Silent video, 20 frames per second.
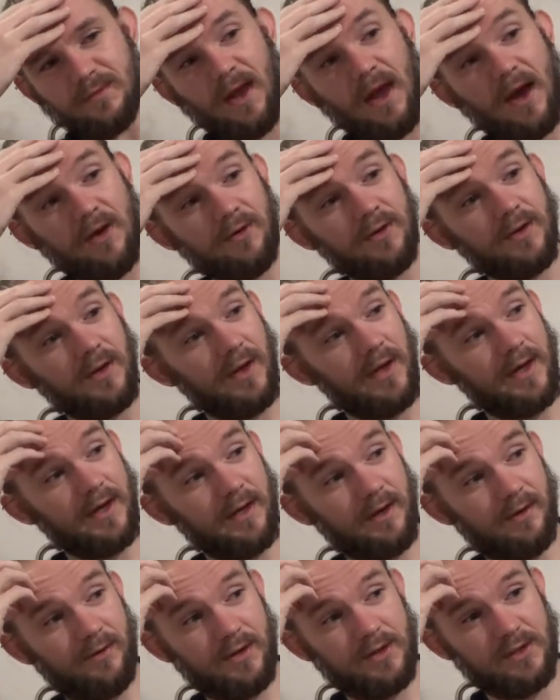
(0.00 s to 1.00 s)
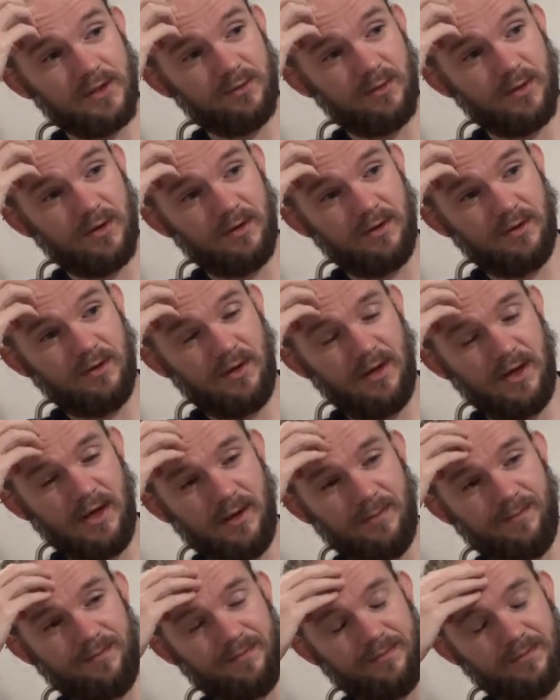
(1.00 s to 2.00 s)
I really like how this one
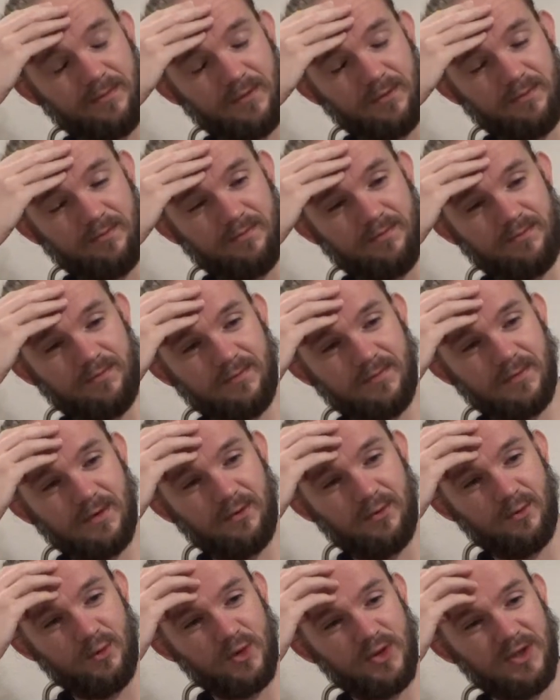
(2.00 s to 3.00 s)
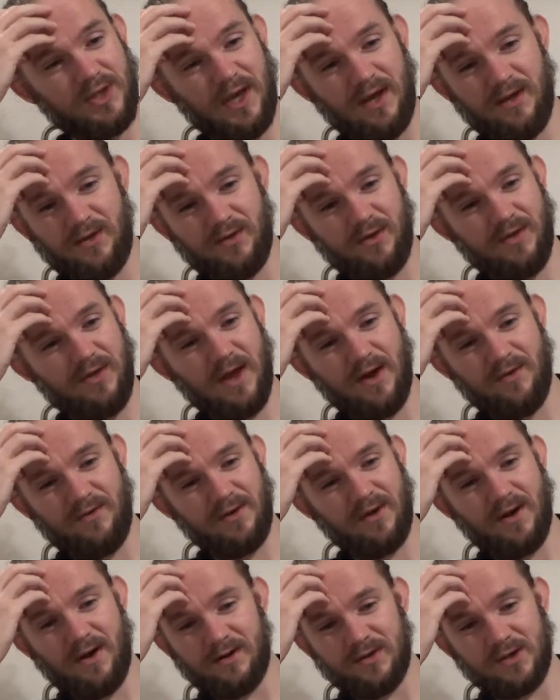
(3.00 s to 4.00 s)
um, goes together in that
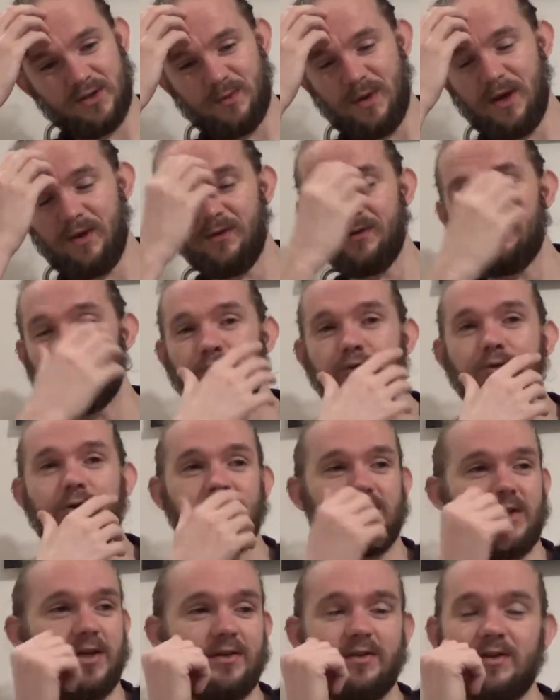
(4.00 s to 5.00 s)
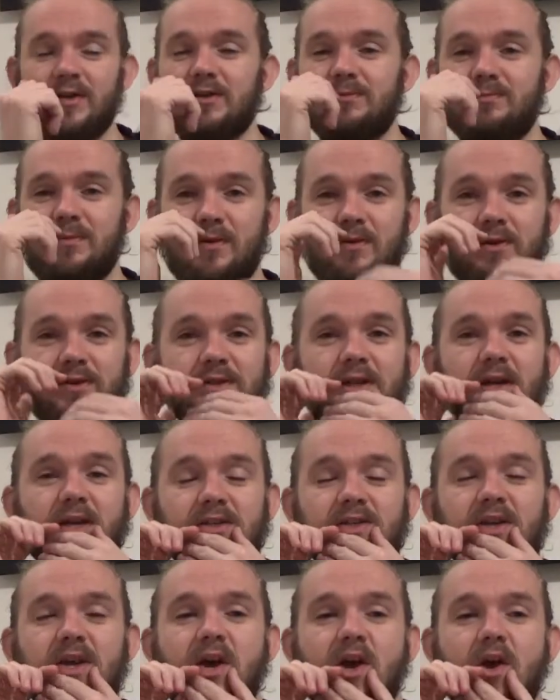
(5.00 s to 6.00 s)
regard as well. The fruity side of this beer is
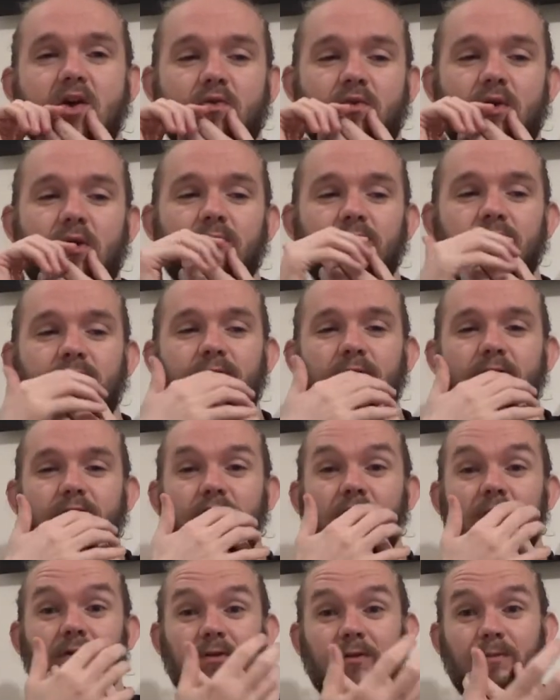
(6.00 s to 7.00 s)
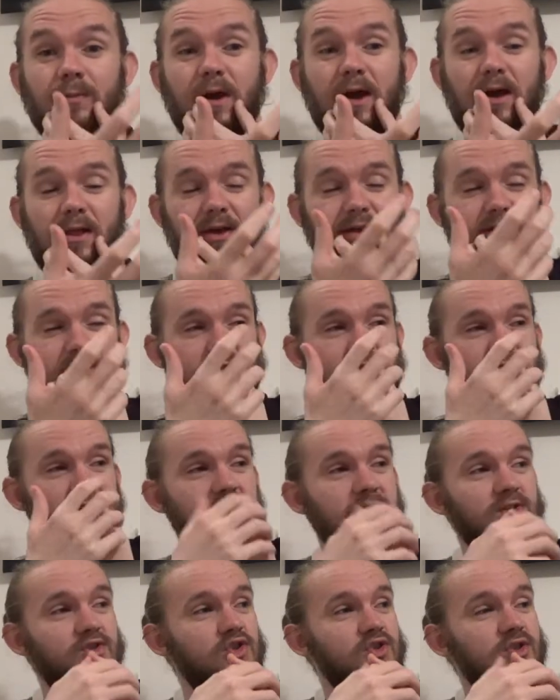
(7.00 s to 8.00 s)
nice. Round the front curve of the palate, as I
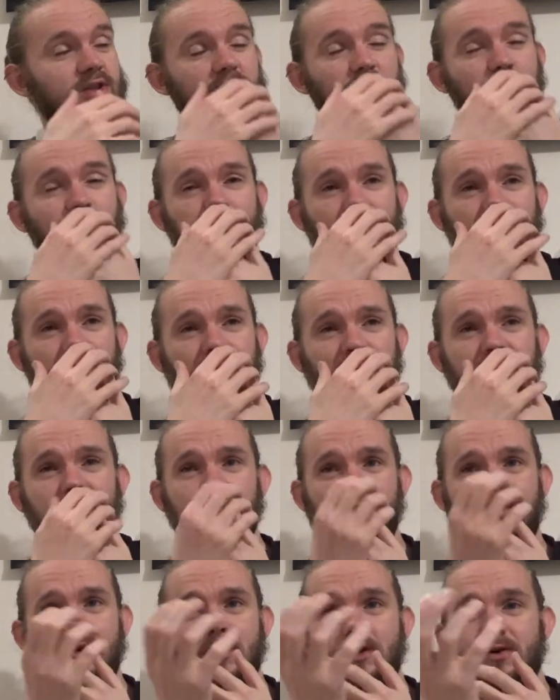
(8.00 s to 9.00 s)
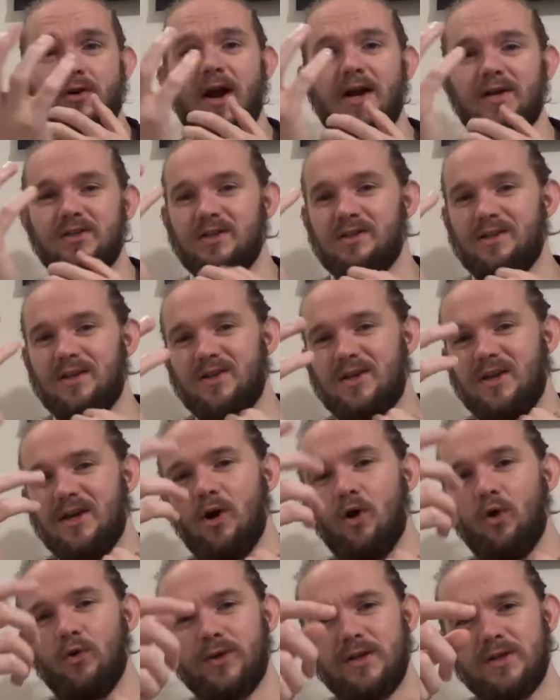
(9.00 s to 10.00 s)
say, it's just a little bit lighter and grassy. Then you get
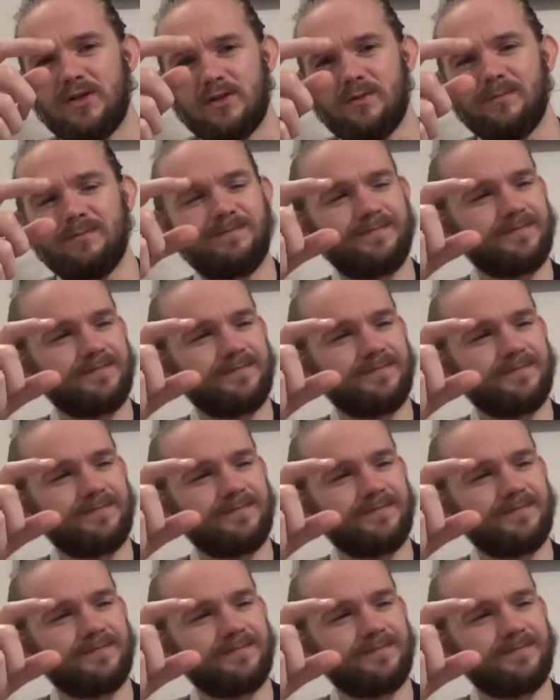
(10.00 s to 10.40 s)
all these